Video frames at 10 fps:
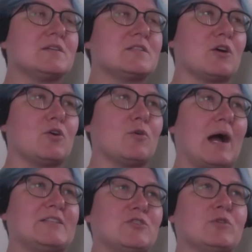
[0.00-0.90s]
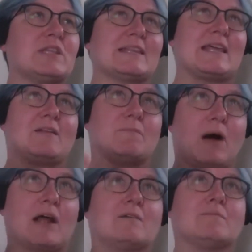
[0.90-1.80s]
So I do think that
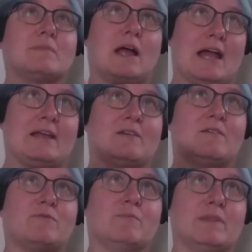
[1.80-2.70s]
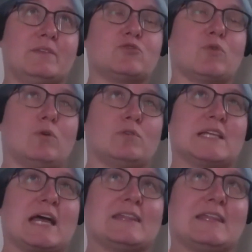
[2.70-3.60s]
bottom line
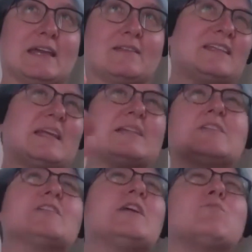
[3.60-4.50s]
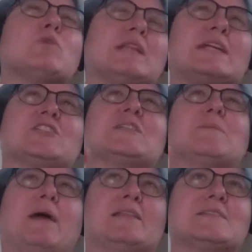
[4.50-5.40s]
trolls, I think it really just
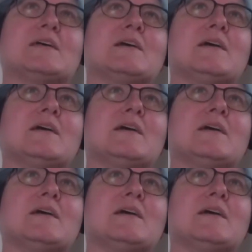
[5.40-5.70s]
depends.